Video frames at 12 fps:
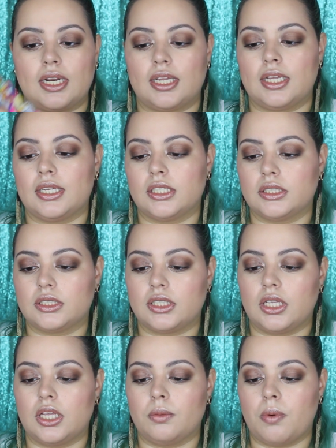and it is
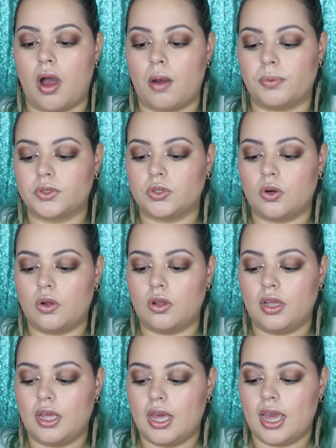the Paw
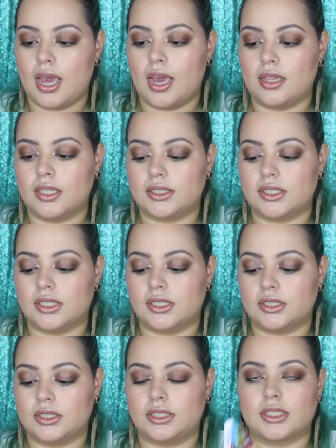Patrol, and this is